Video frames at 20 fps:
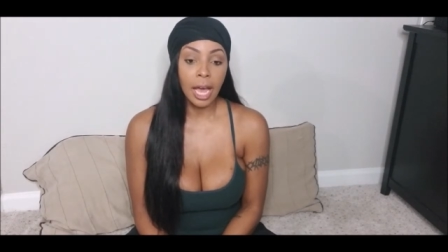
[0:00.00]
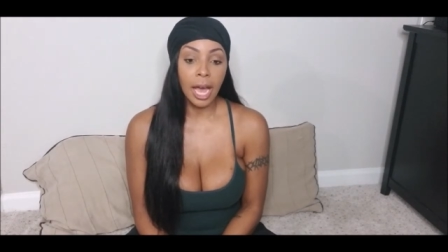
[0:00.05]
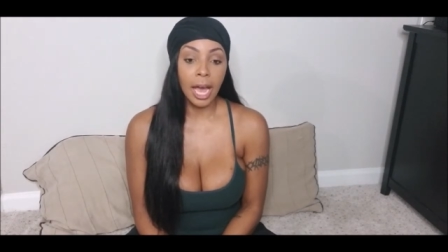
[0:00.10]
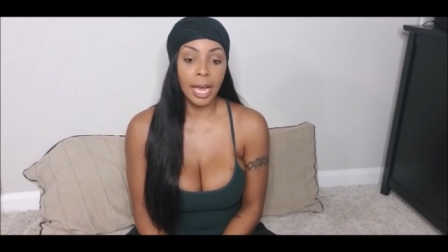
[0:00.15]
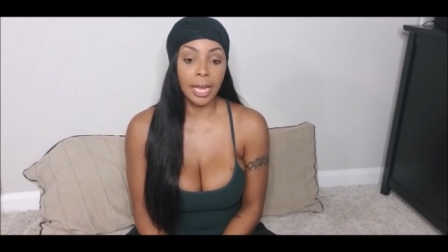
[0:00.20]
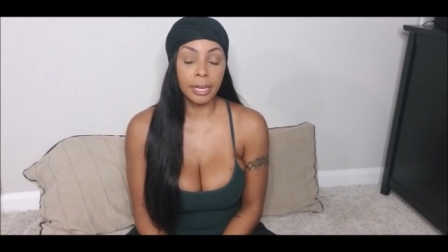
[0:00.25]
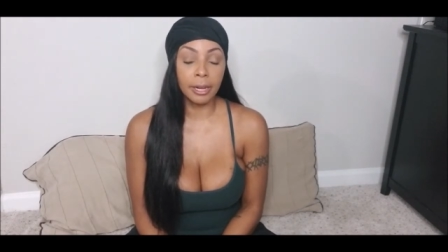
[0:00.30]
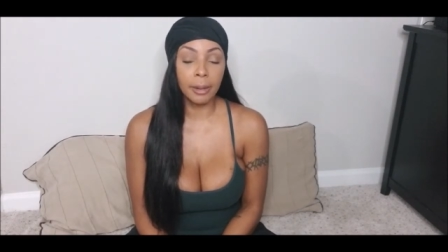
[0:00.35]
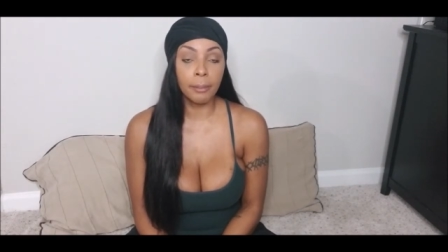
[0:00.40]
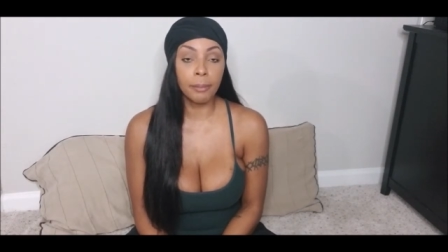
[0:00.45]

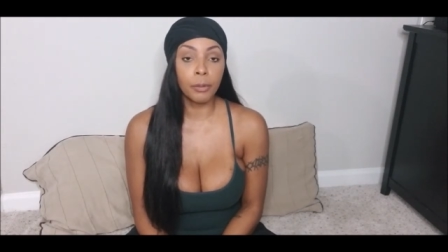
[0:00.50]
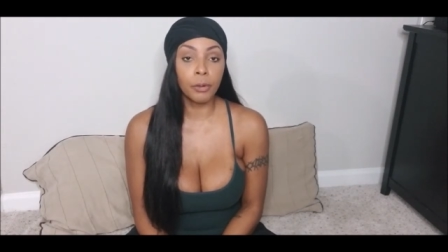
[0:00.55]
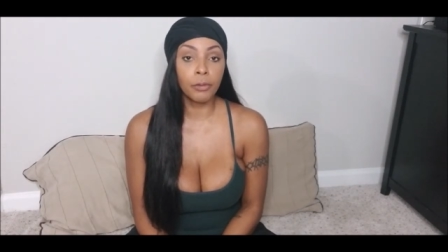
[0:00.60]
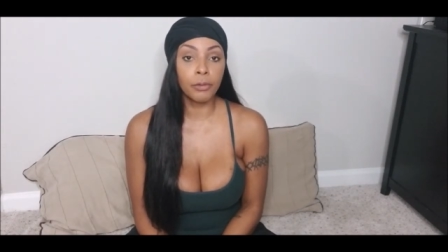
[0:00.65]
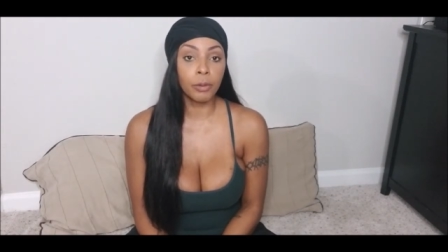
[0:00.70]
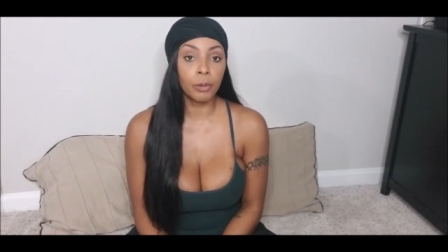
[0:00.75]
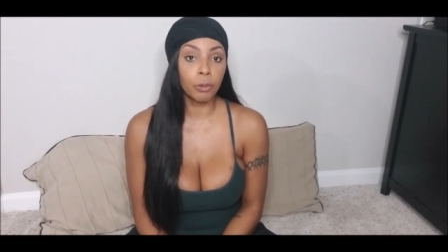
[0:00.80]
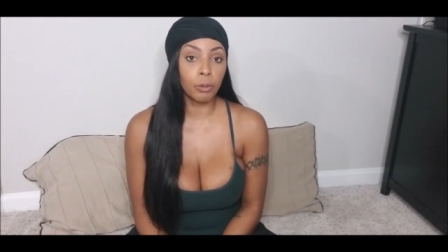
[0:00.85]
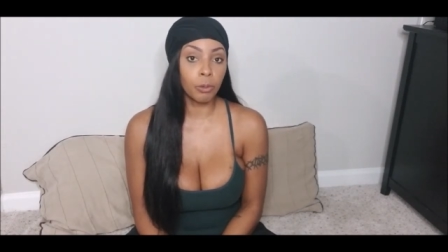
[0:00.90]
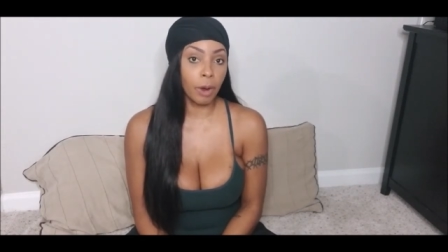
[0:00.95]
I ended up
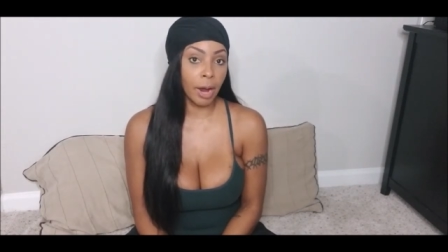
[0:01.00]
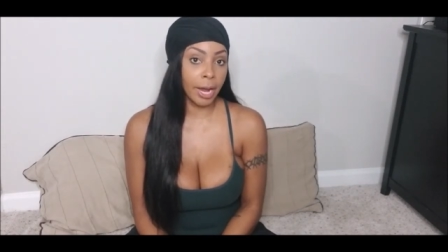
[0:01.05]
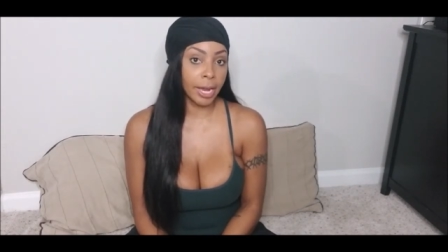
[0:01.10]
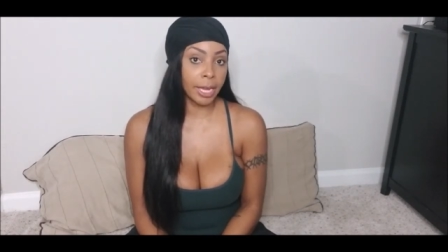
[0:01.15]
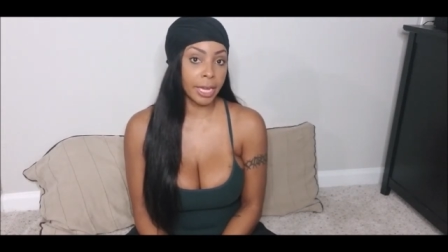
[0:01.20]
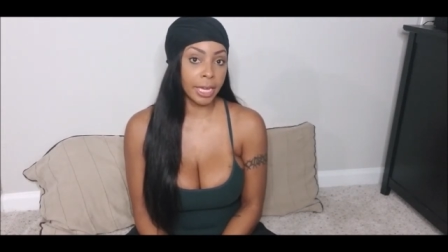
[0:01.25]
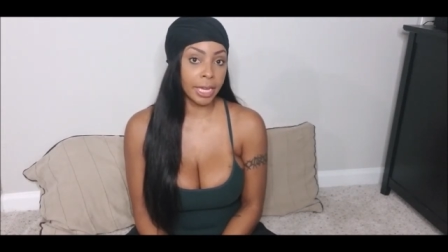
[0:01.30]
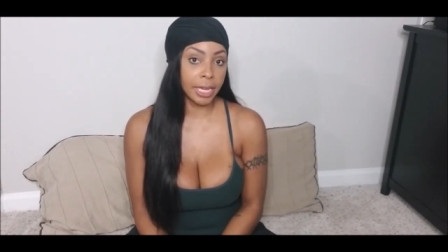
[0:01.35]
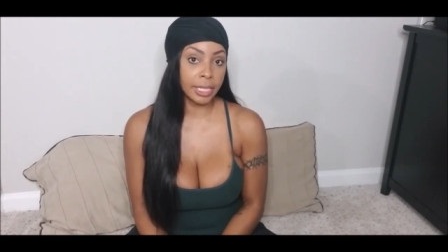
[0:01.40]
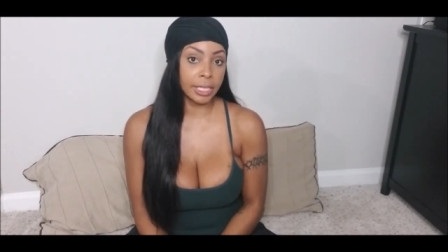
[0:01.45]
moving
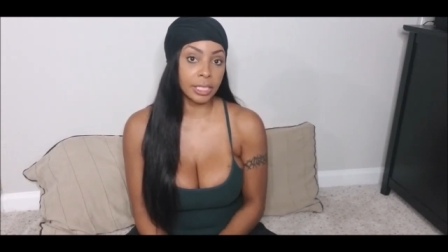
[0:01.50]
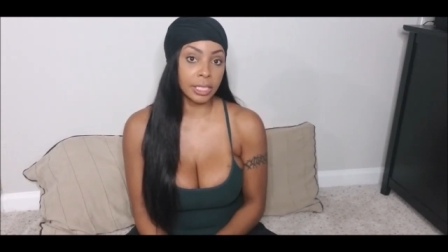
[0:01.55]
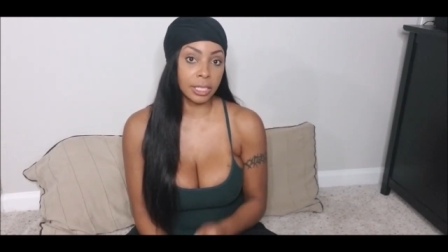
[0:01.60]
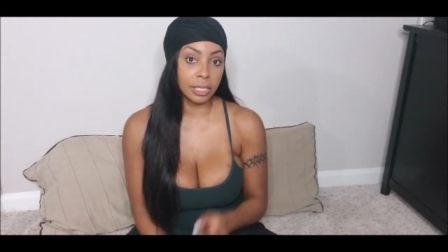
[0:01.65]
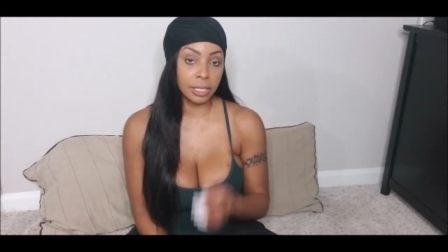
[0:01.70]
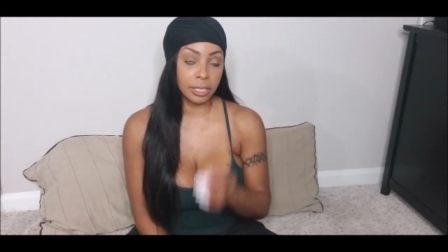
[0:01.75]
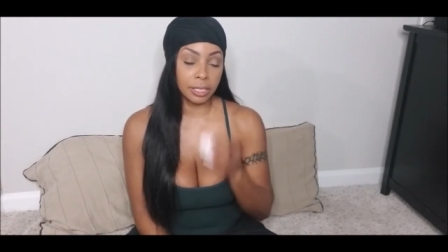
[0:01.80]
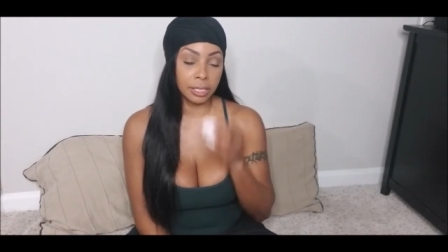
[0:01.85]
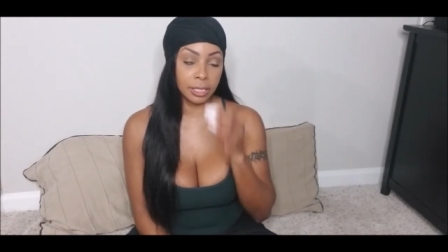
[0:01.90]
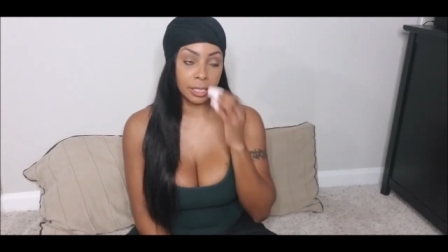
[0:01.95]
right
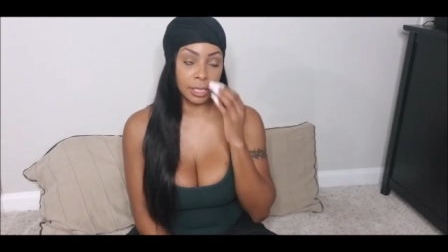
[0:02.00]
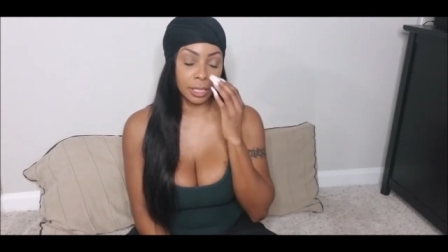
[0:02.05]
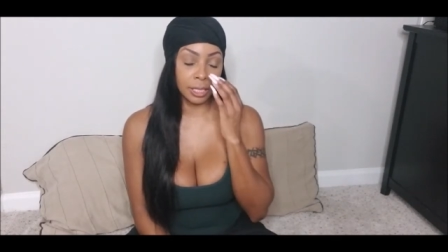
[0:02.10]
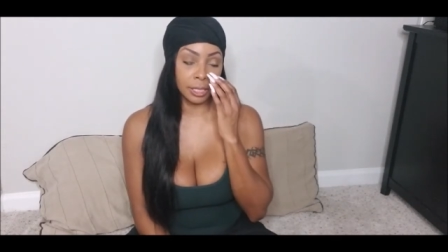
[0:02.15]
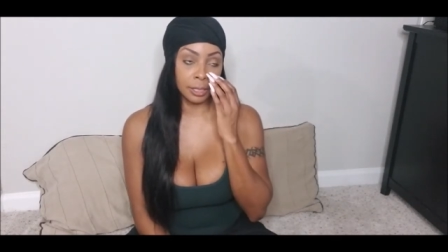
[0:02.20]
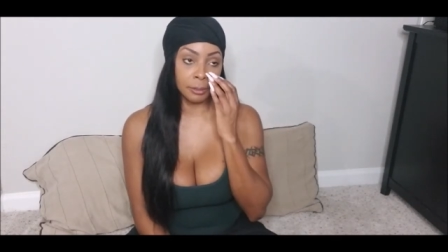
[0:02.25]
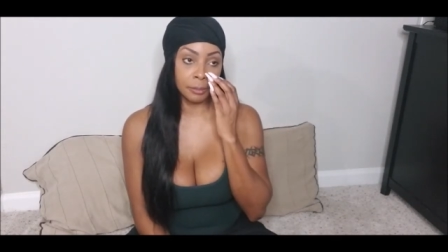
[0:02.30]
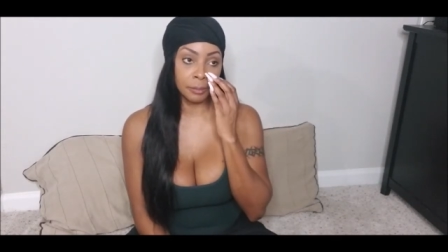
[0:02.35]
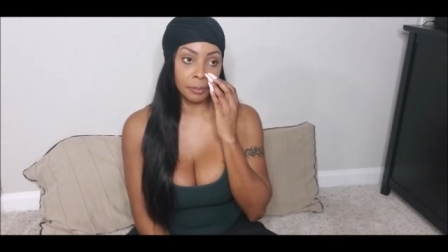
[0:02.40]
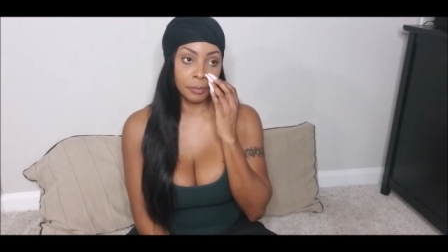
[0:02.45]
into the
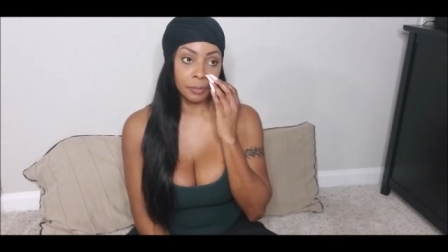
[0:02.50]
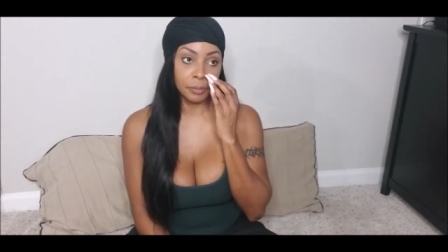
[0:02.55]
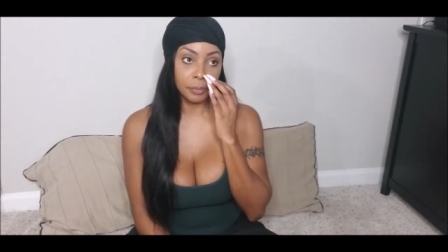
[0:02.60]
city.